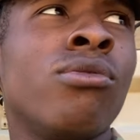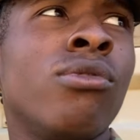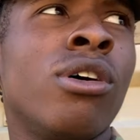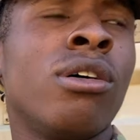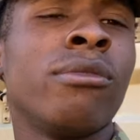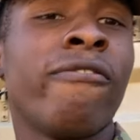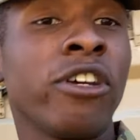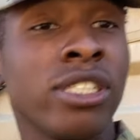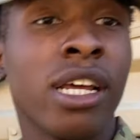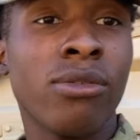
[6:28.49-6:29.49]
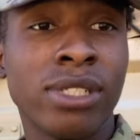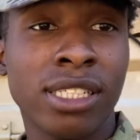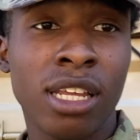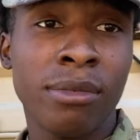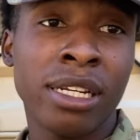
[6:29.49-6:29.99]
The first night we
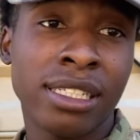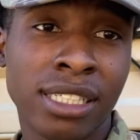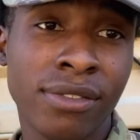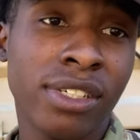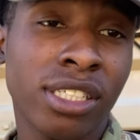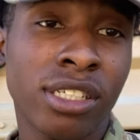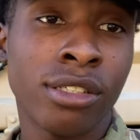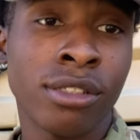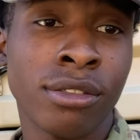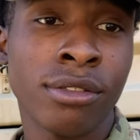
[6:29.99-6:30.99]
slept in a civic center